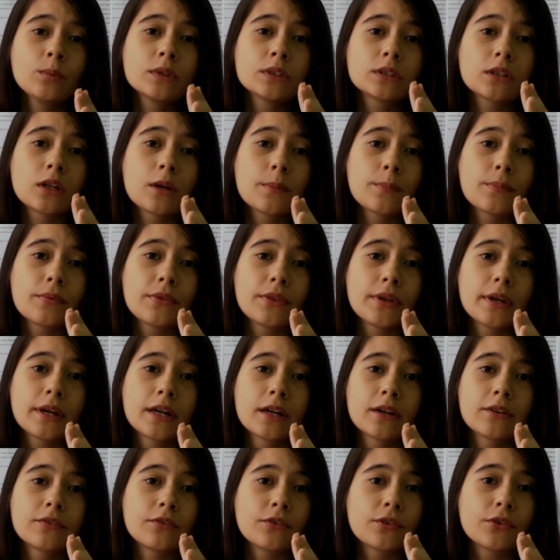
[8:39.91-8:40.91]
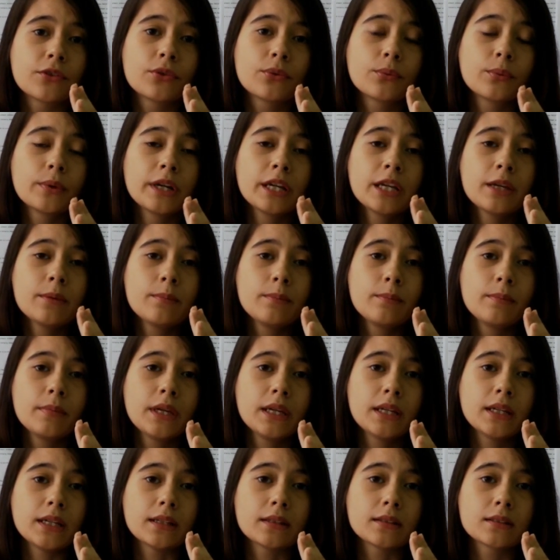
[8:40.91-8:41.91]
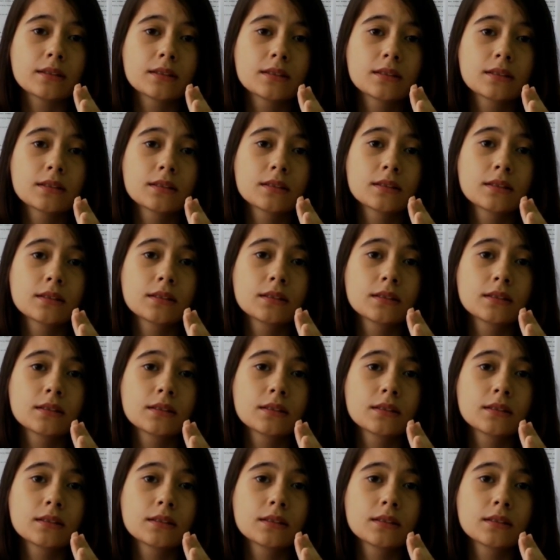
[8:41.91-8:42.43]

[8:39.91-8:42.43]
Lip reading: was up there for 3 minutes,